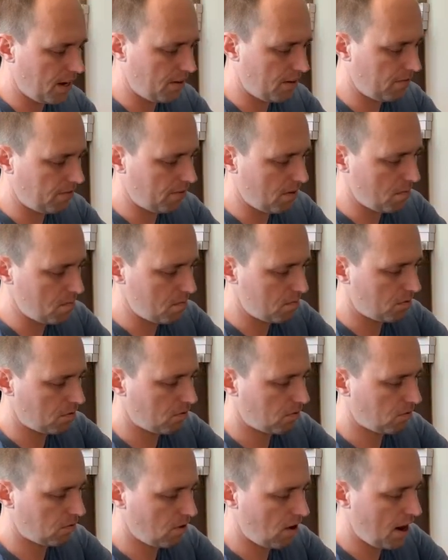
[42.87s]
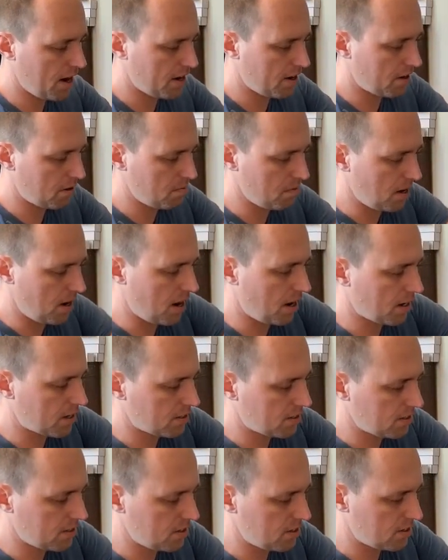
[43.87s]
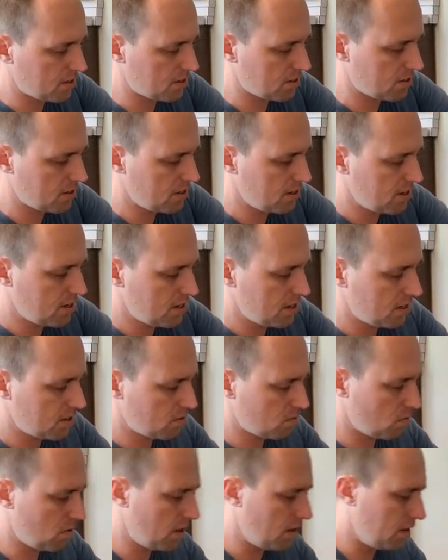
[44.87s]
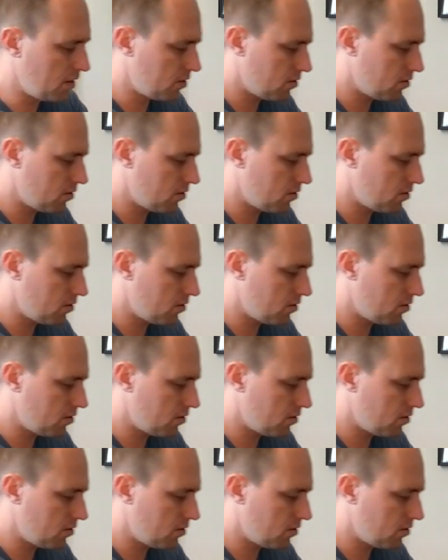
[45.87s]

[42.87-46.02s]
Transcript: from prior boxes as well as